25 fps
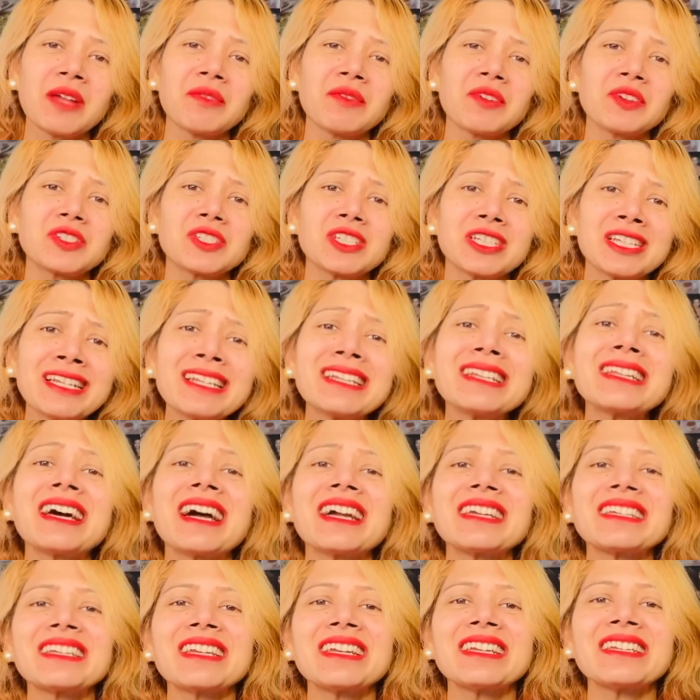If you didn't
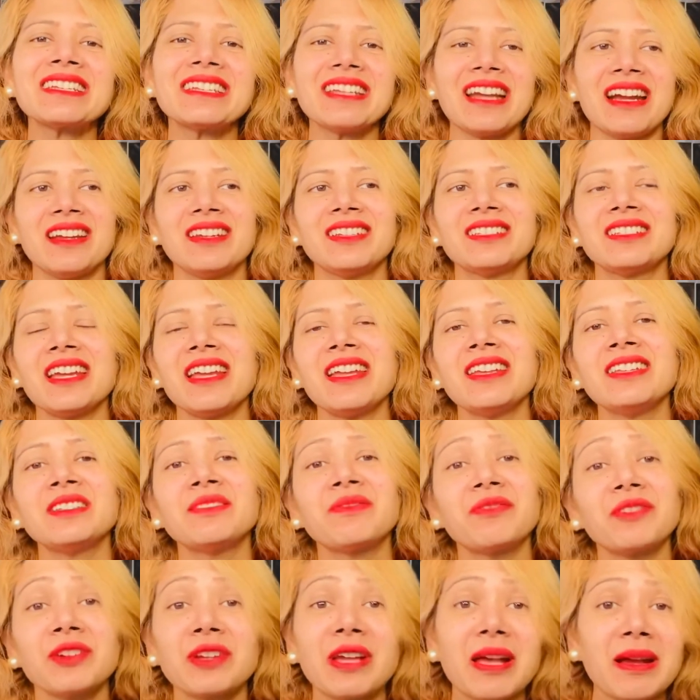like it, yeah, it
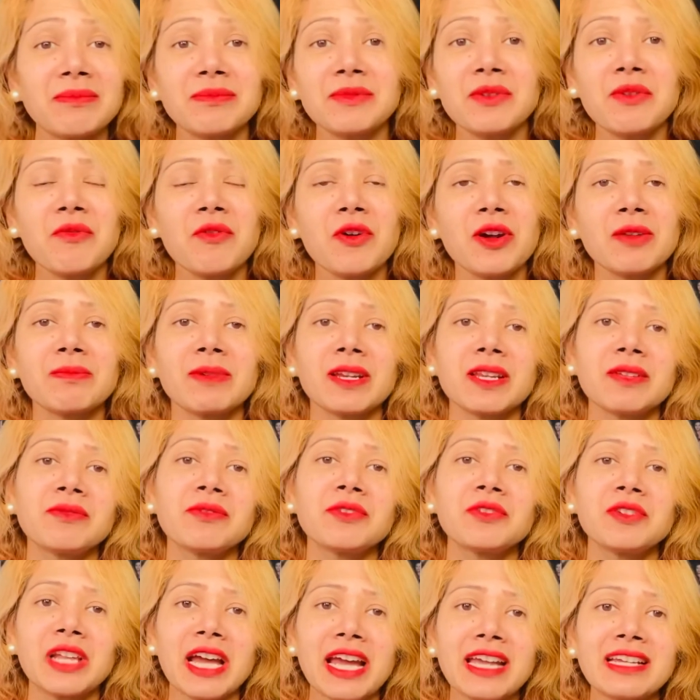ain't for everyone, but if
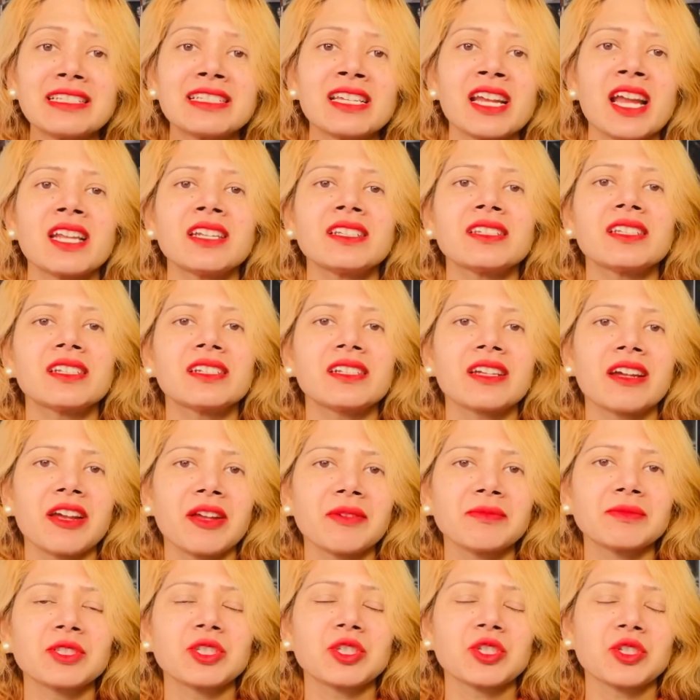you like Shonda
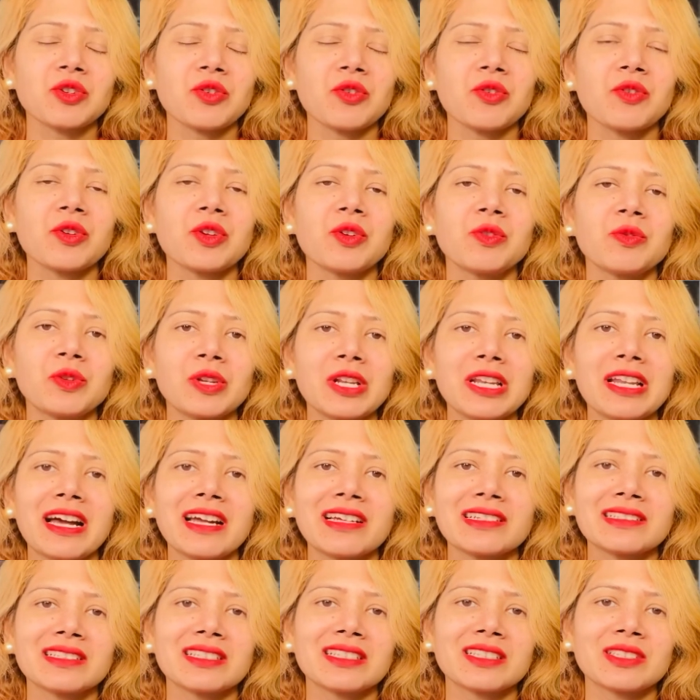Rhimes show, you will
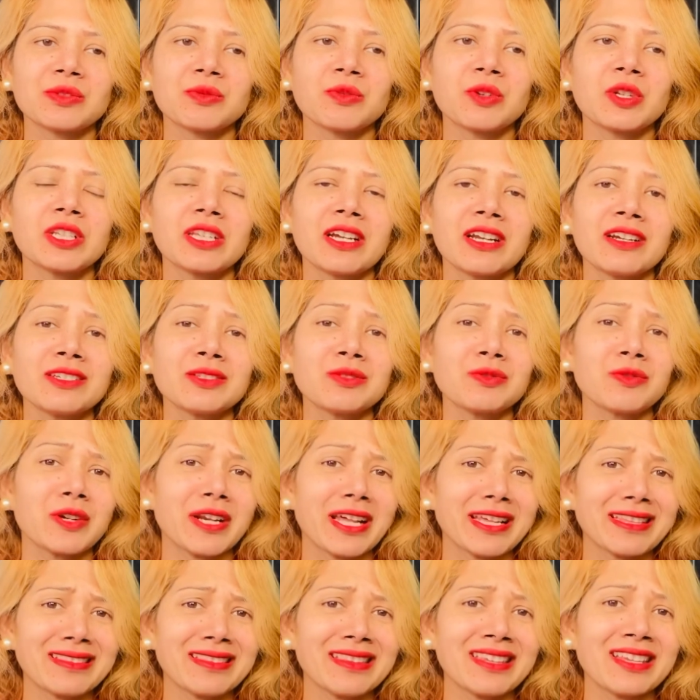like this one. That is what
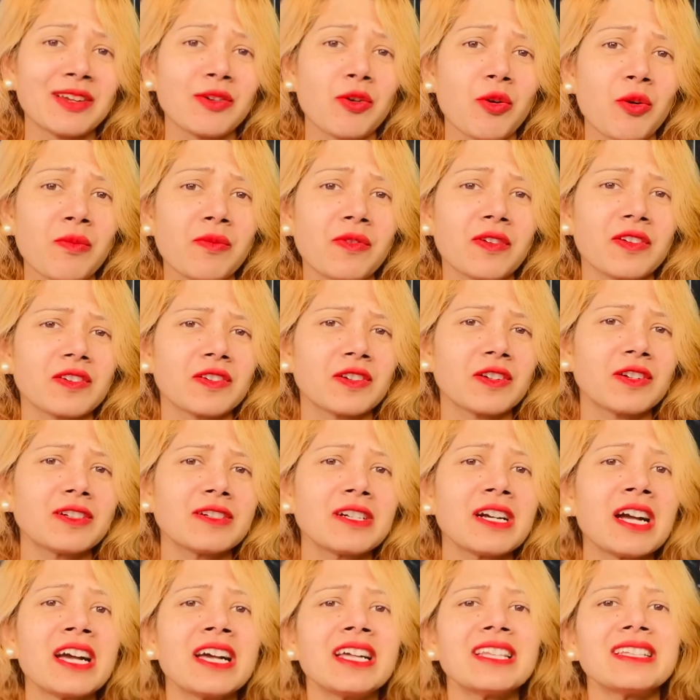I think
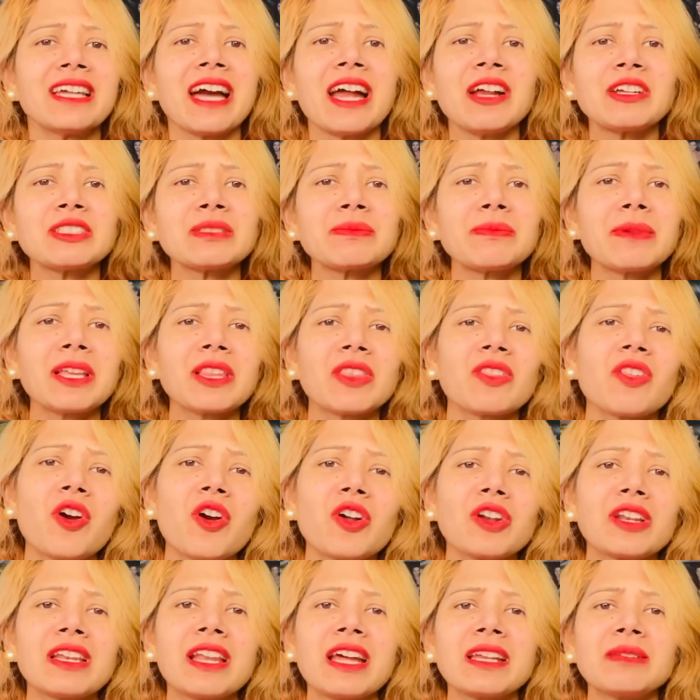overall. That's my
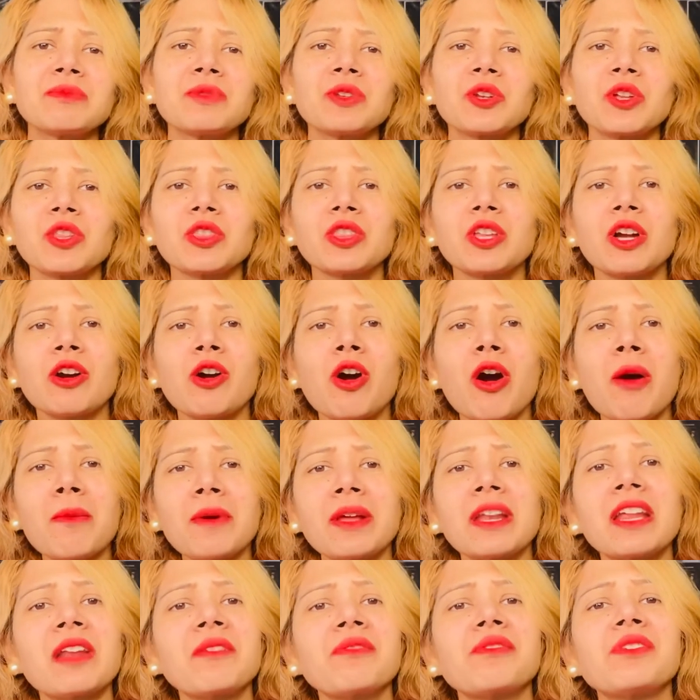thought. Let me know in the
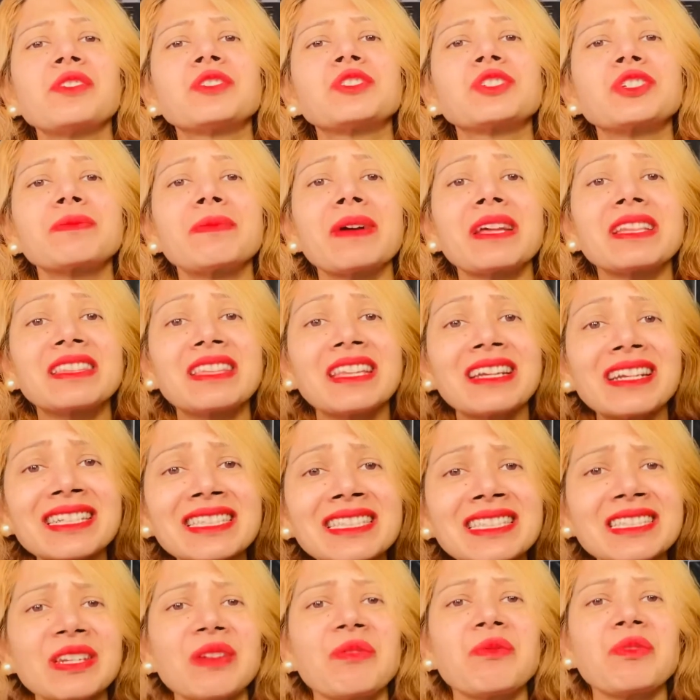comment. And if you enjoyed
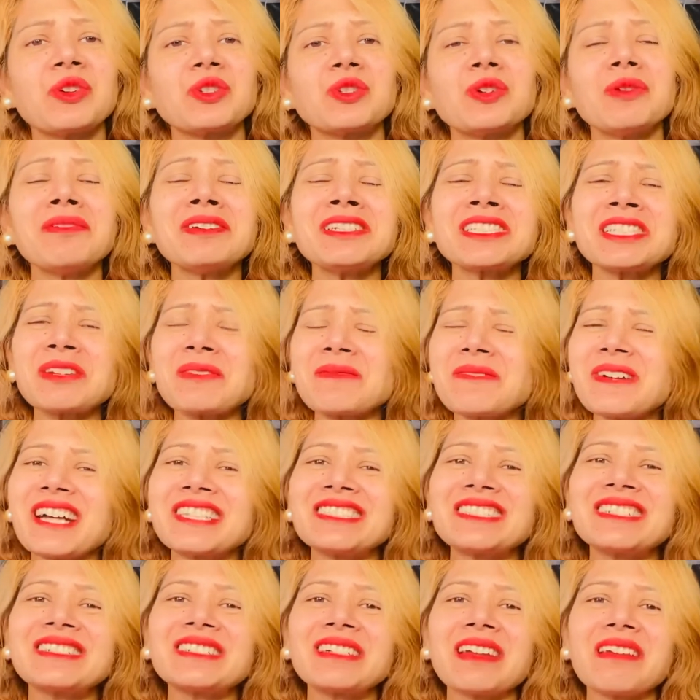this review, don't forget
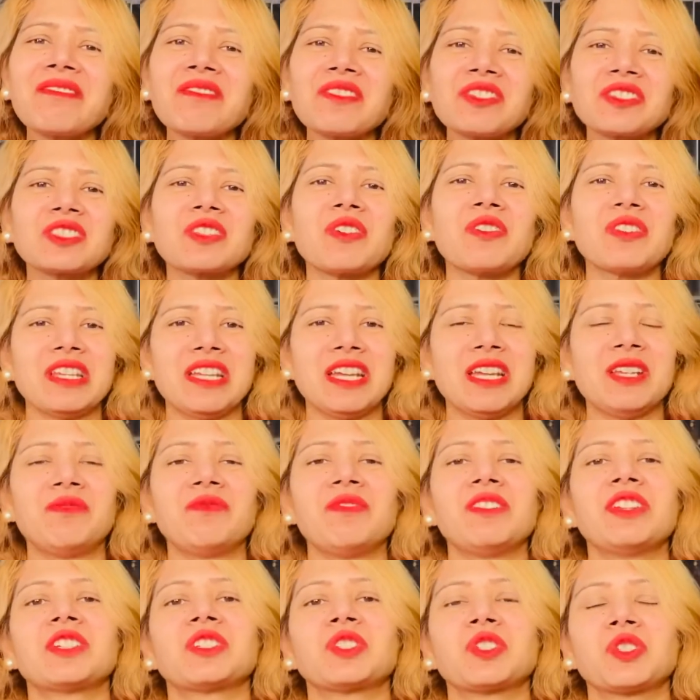my other reviews on
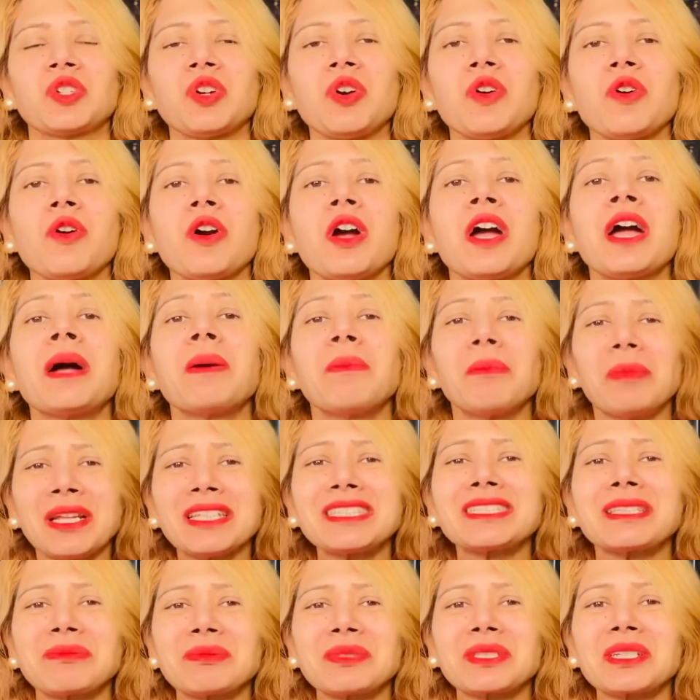Netflix show.
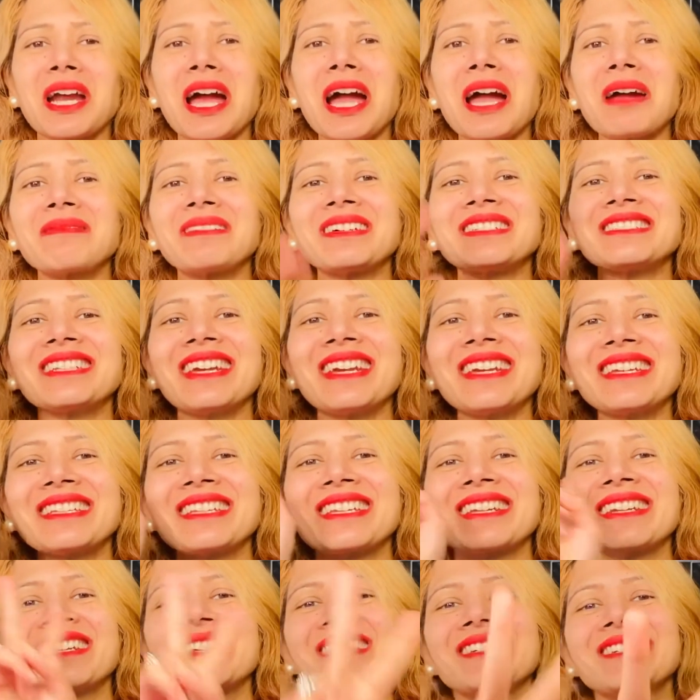Please subscribe and take
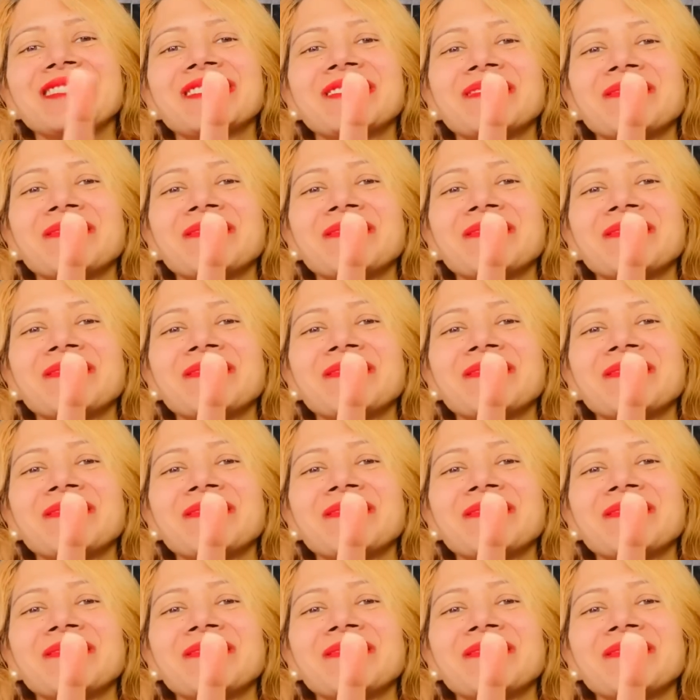care.